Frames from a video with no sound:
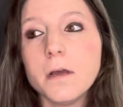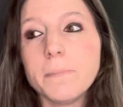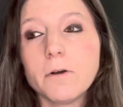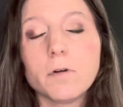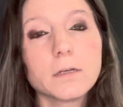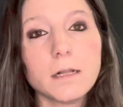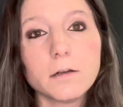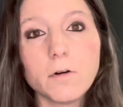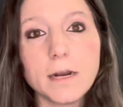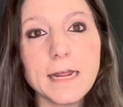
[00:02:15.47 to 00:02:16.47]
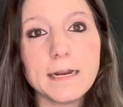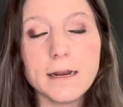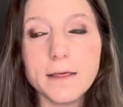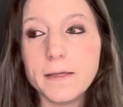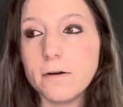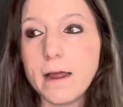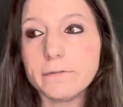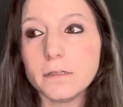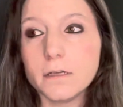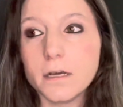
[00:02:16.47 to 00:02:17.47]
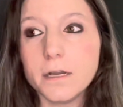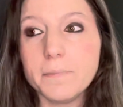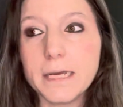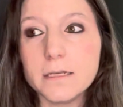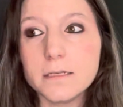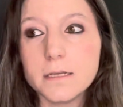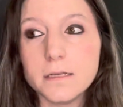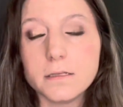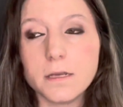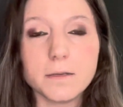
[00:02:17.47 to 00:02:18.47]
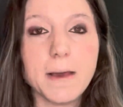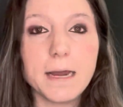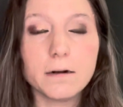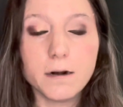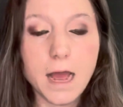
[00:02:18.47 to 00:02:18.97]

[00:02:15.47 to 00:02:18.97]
be color coordinated and they don't have to look good because it doesn't matter.